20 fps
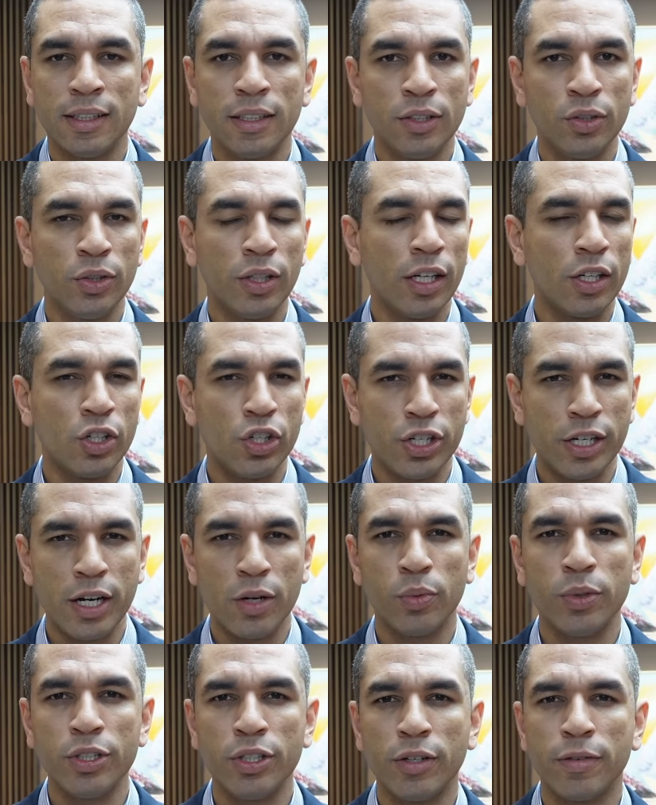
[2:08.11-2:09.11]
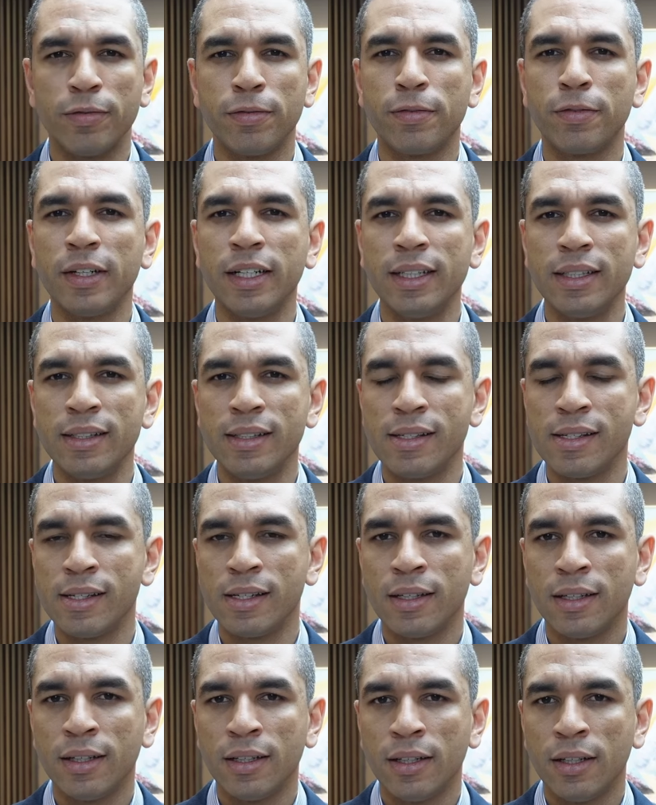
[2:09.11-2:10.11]
You can share with your
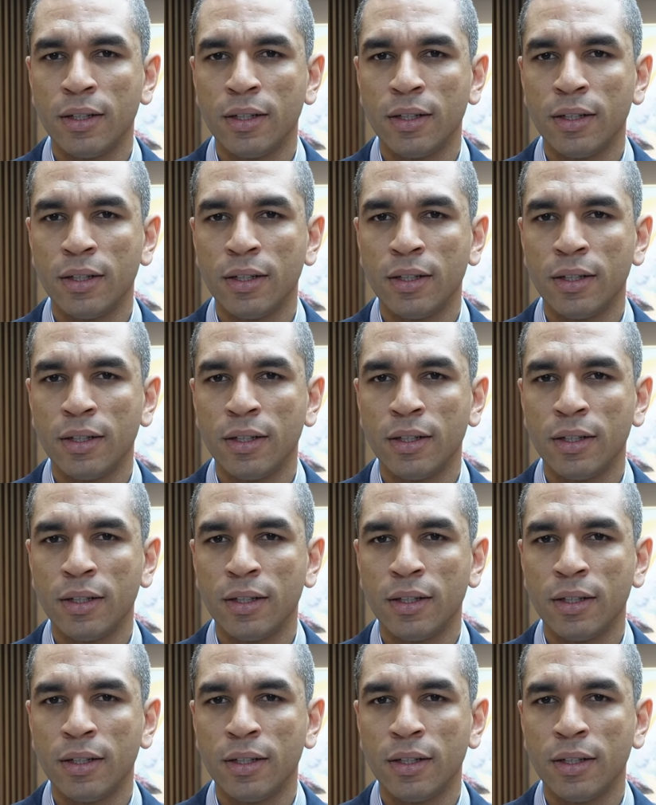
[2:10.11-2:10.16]
friends,